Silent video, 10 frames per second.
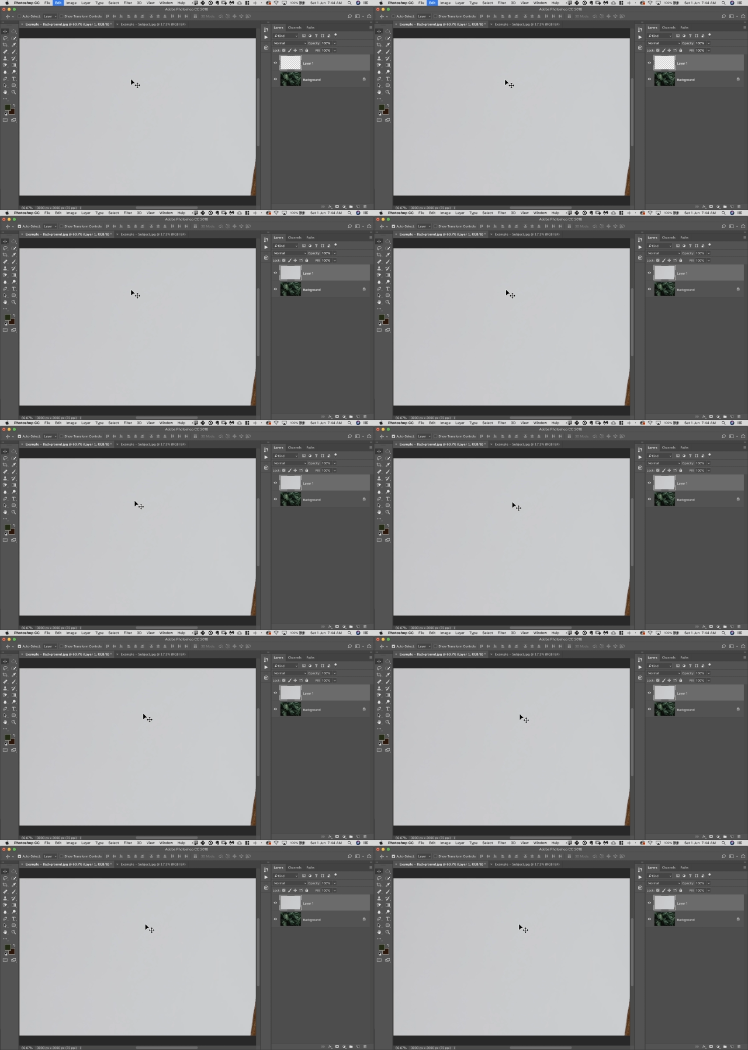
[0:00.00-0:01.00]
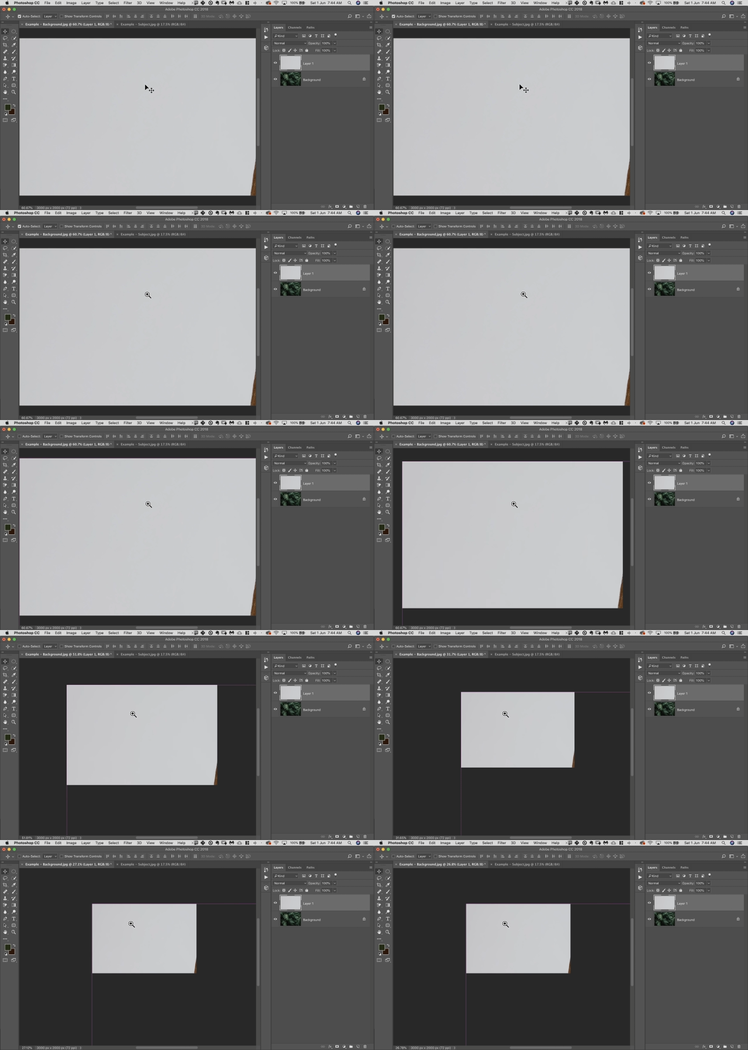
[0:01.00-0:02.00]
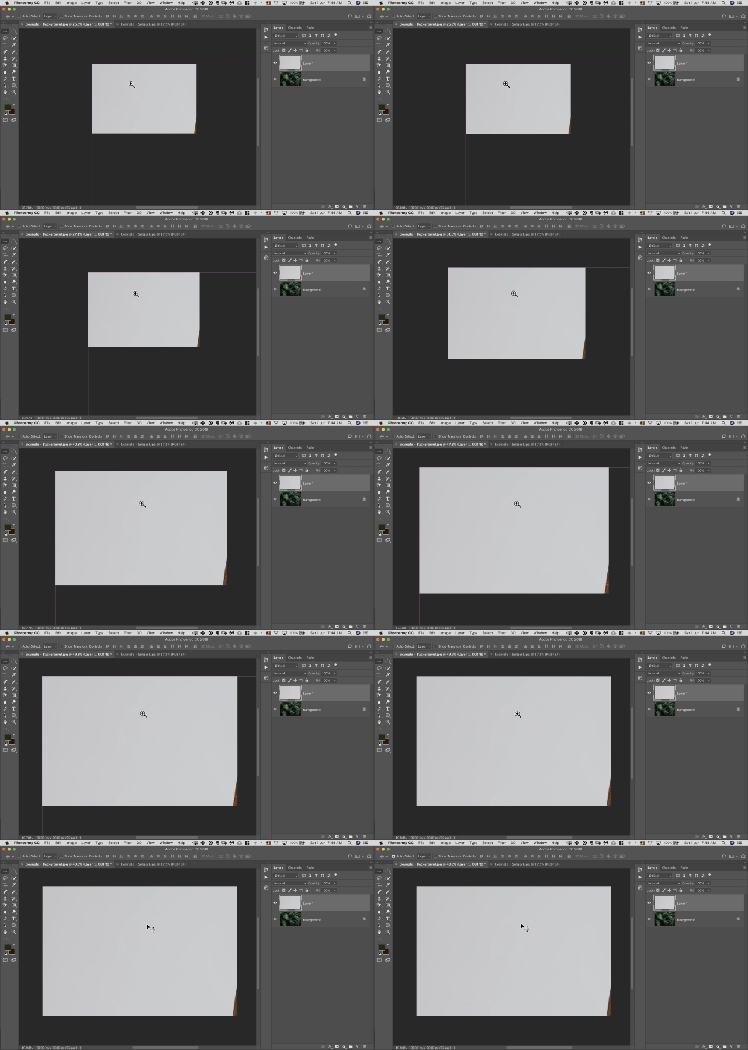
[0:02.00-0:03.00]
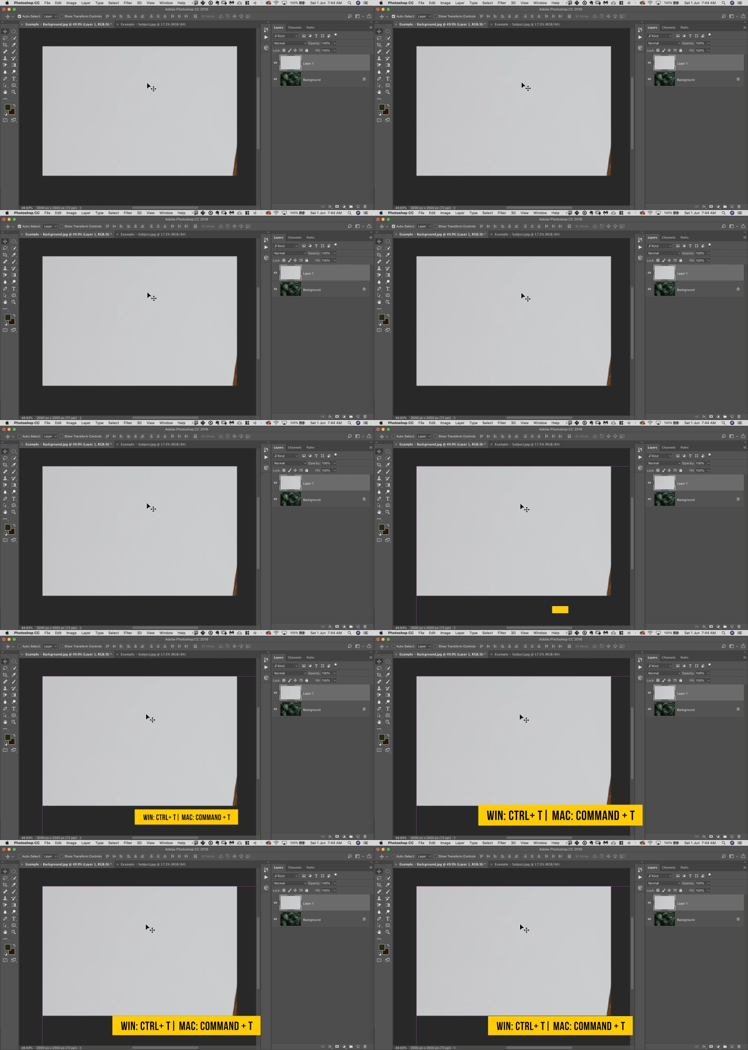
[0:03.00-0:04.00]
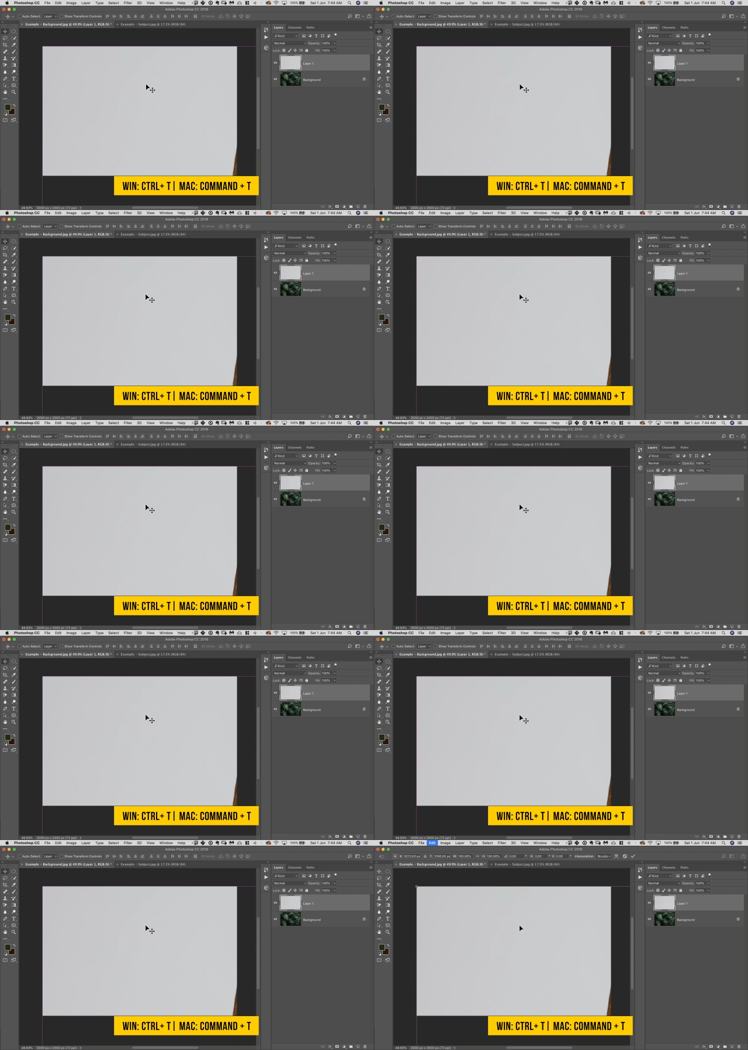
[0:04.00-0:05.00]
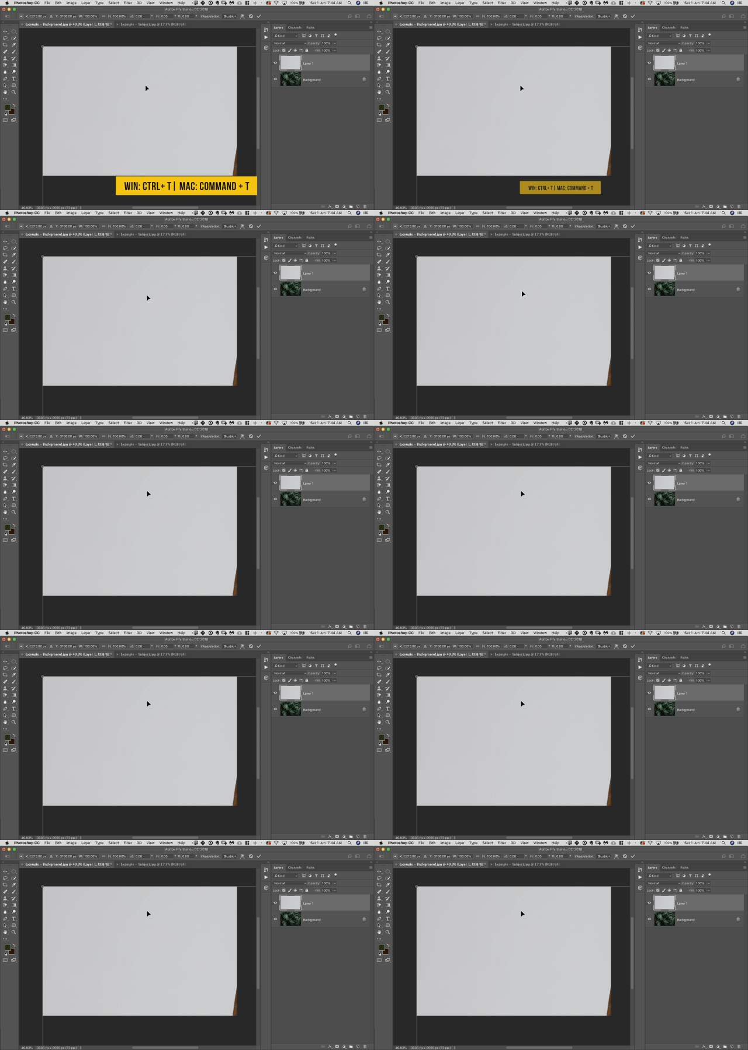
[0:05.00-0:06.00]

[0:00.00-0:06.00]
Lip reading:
Nobody's mouth can be seen.